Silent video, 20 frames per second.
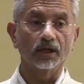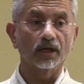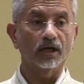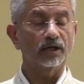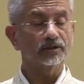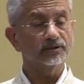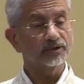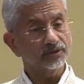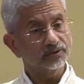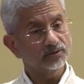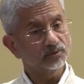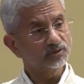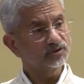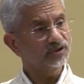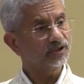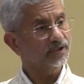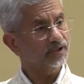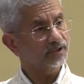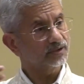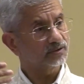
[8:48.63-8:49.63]
Are they
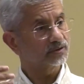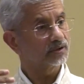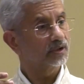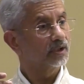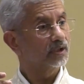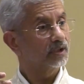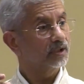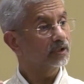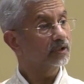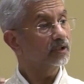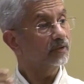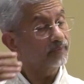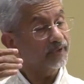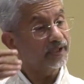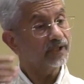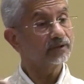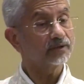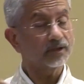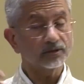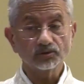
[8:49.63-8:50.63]
using it in a
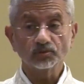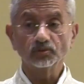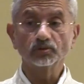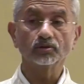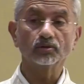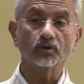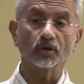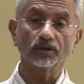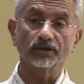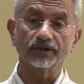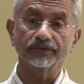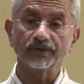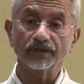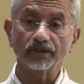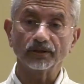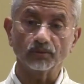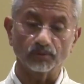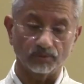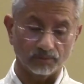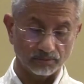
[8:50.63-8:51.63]
way that you do not
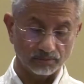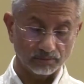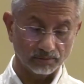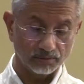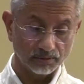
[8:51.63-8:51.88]
even know?